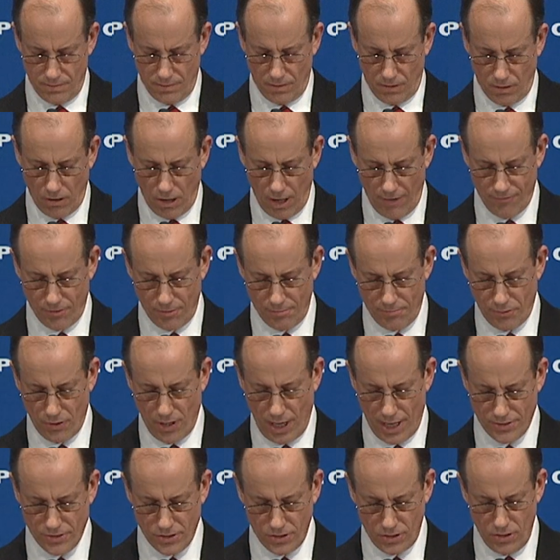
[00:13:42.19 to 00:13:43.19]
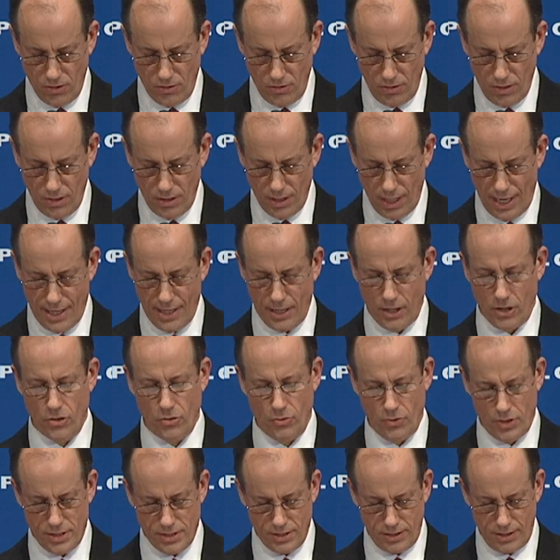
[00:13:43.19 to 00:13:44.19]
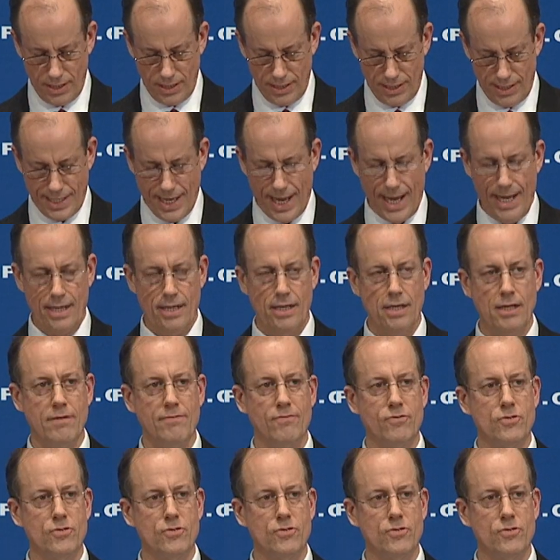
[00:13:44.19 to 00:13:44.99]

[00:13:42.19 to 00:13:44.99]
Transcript: are often prosecuted and increasingly indicted